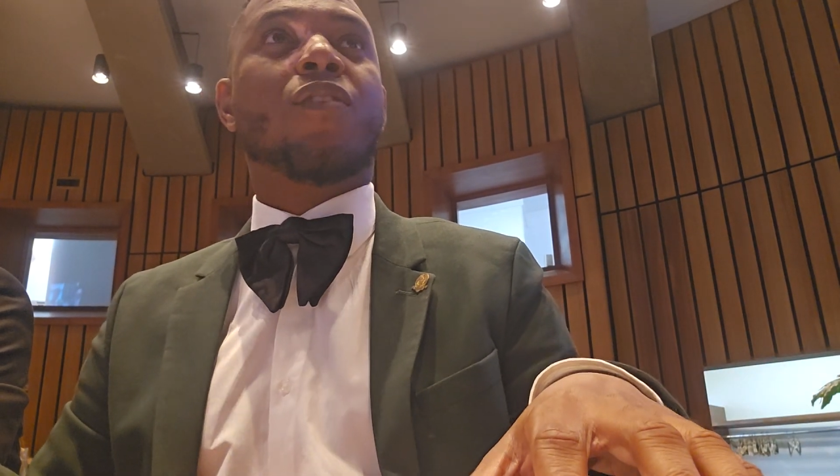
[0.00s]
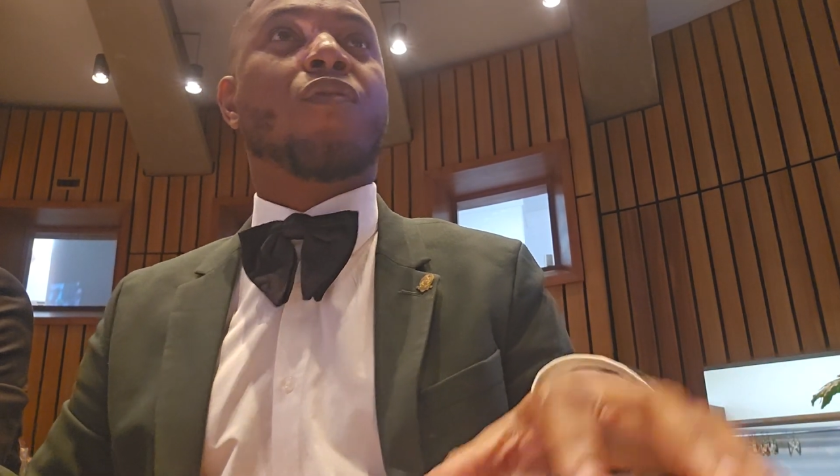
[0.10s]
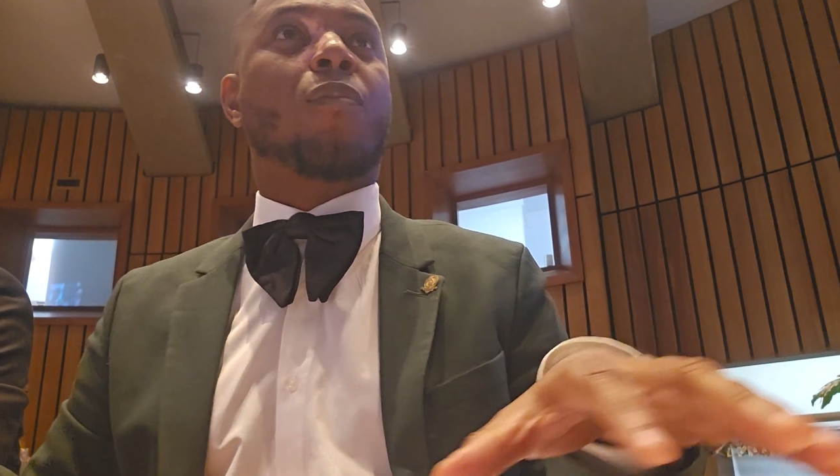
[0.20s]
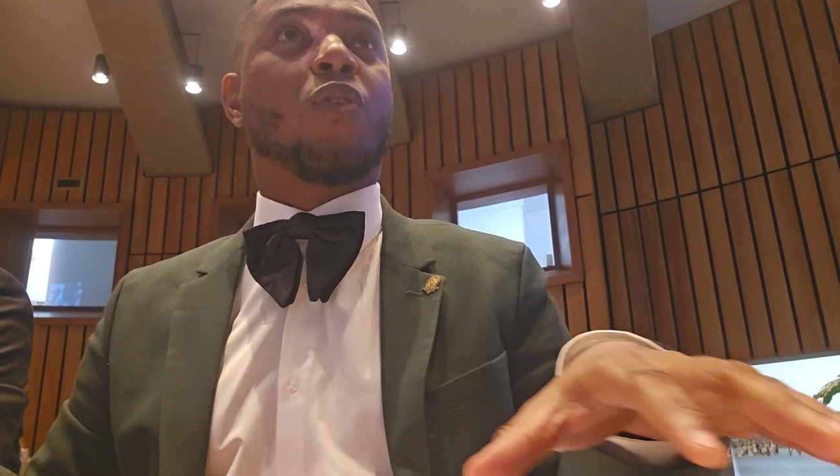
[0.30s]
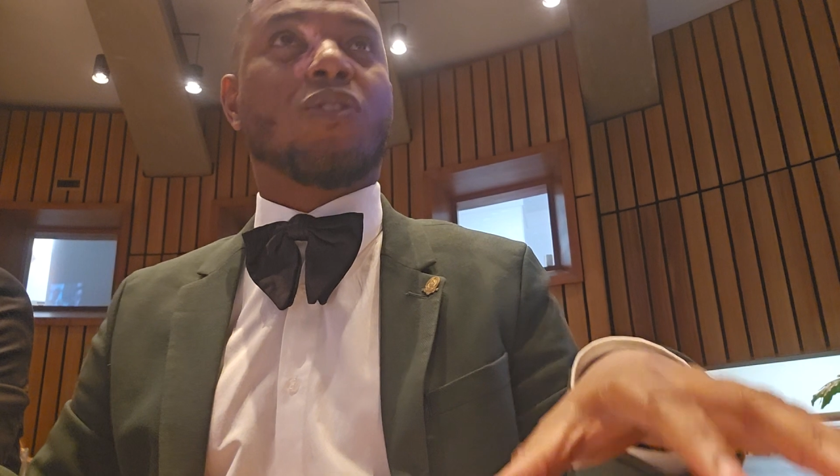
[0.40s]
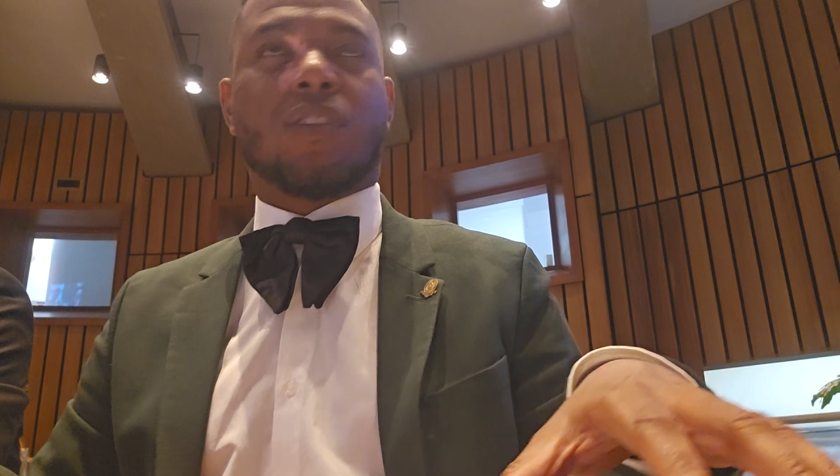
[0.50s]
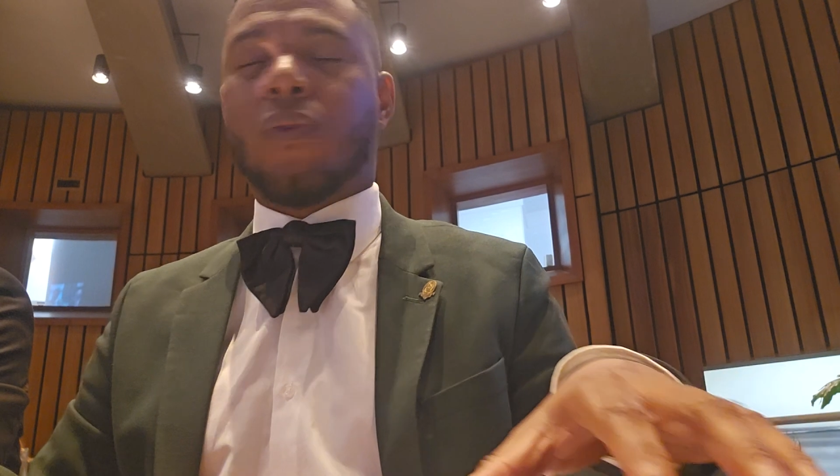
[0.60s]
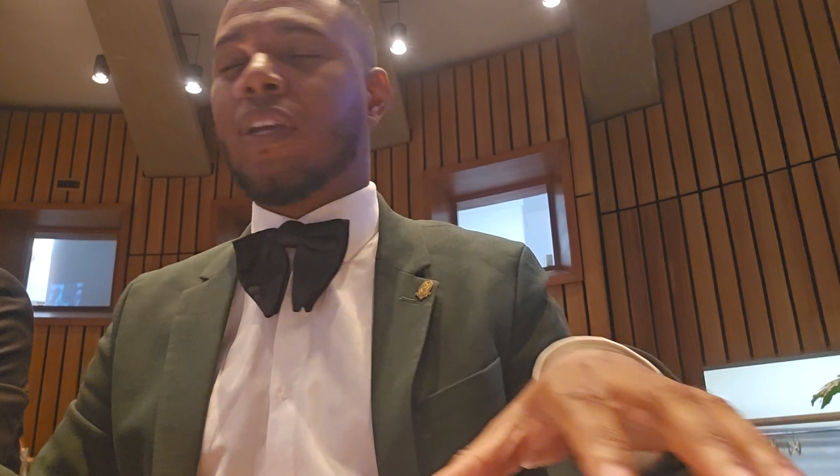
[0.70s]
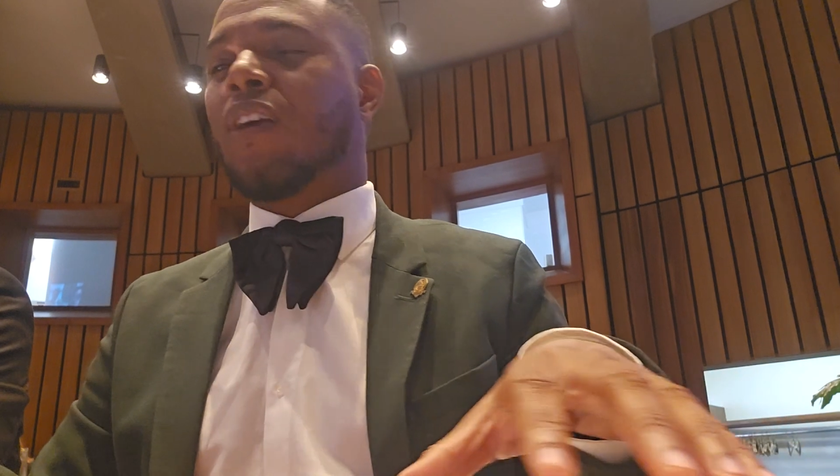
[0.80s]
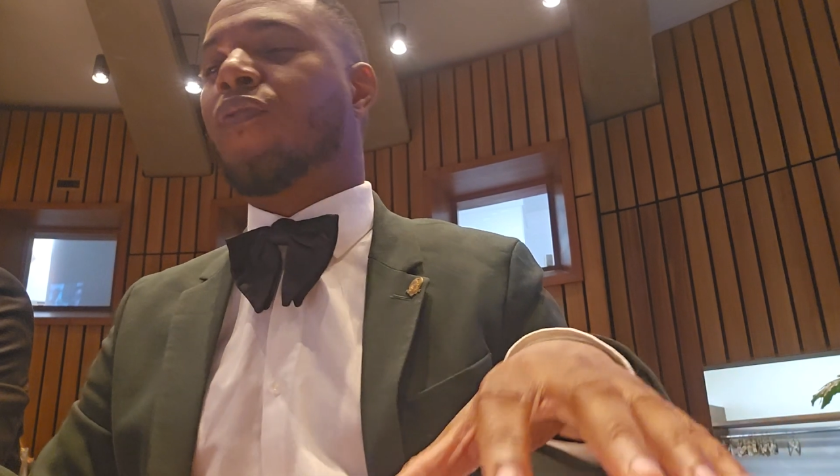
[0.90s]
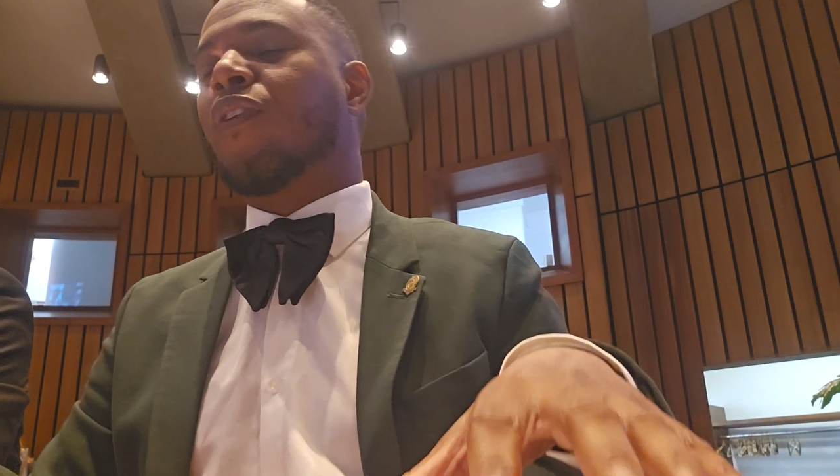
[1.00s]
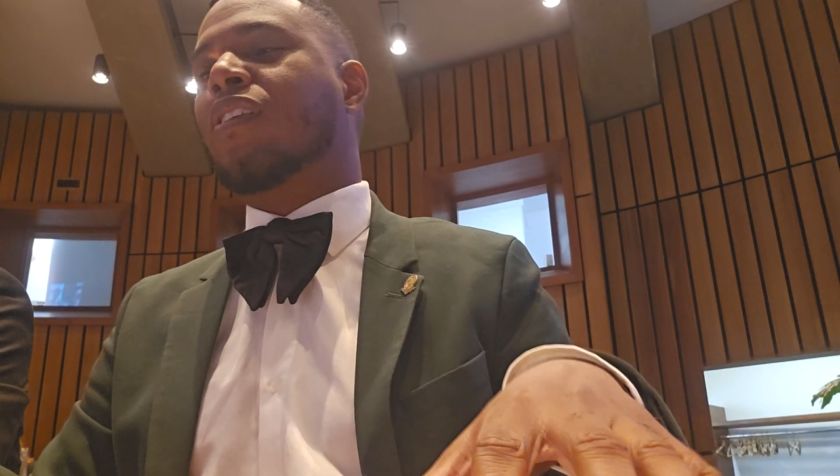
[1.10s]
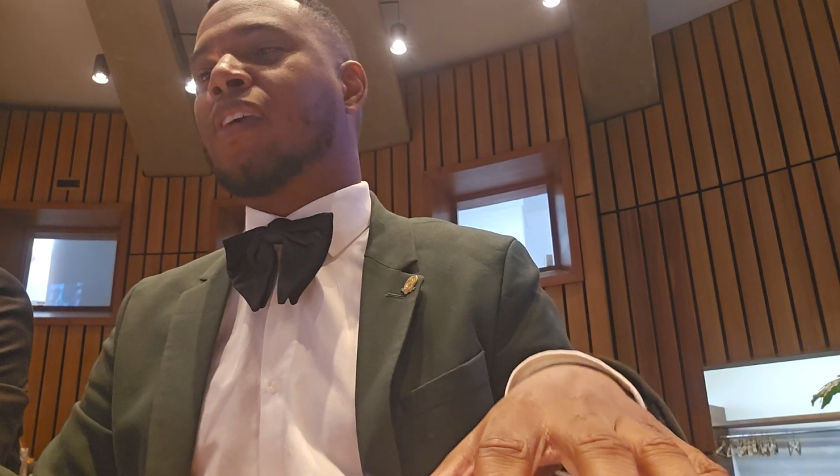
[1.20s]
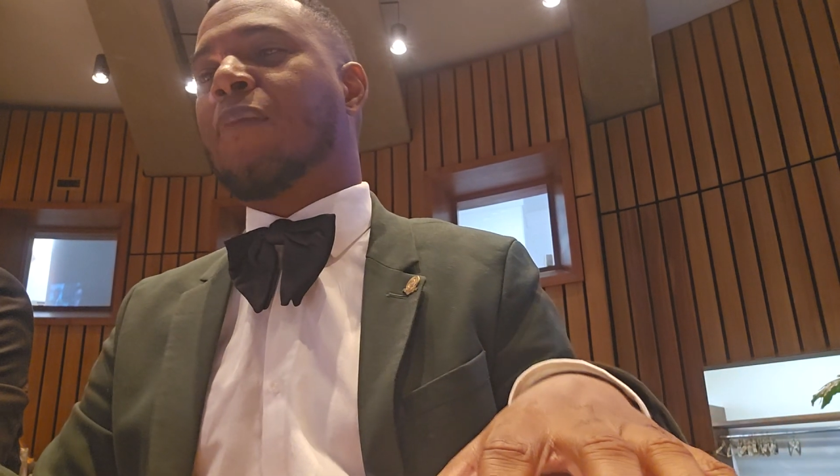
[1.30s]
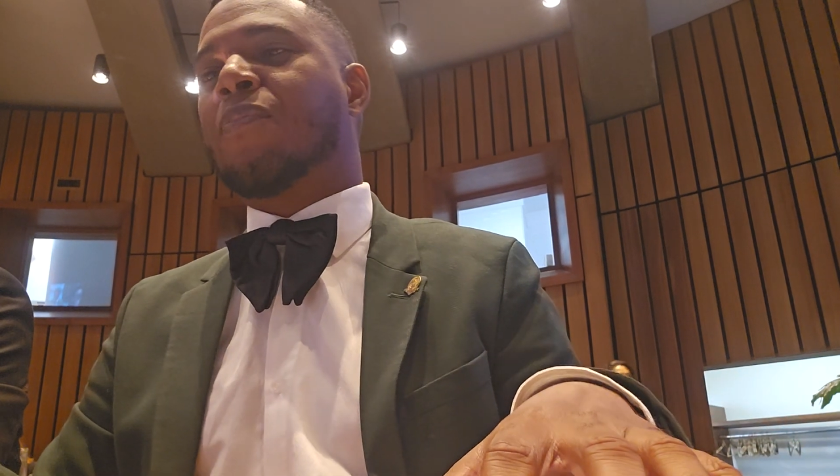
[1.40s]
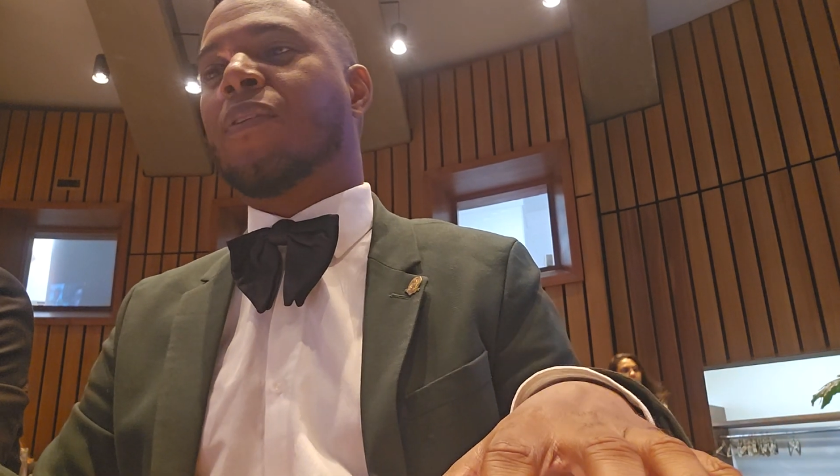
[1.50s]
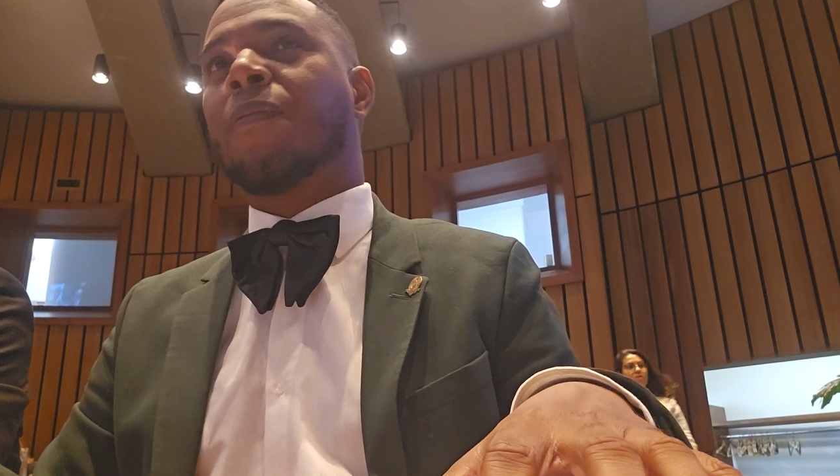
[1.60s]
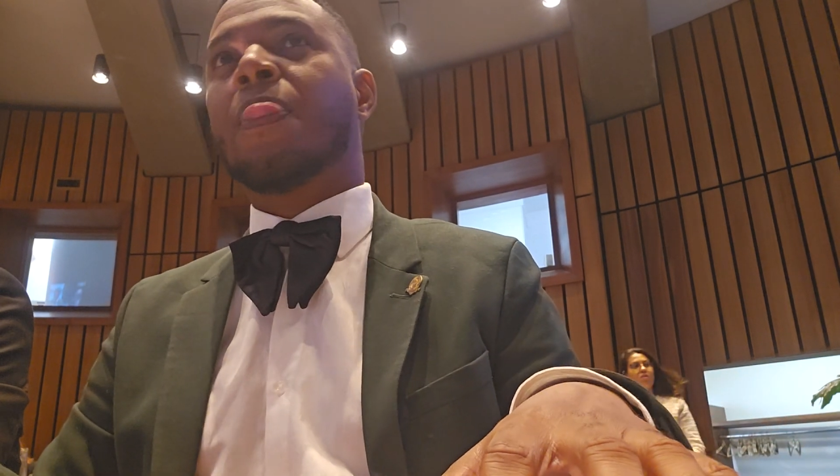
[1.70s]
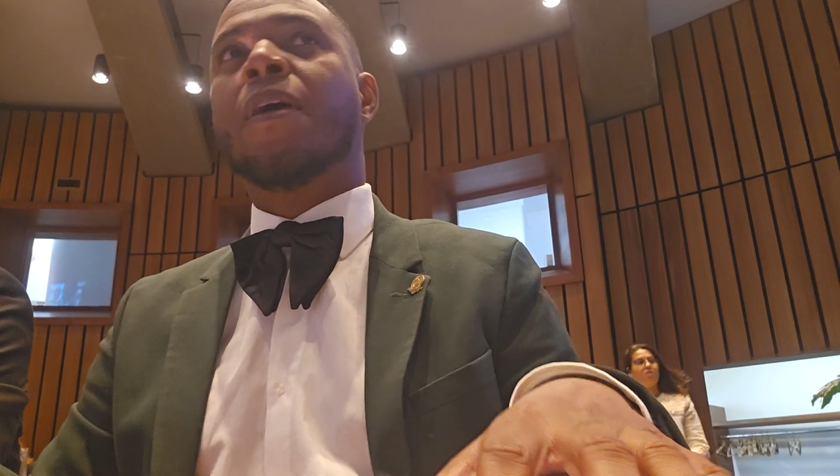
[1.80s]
from Costa Rica, for example,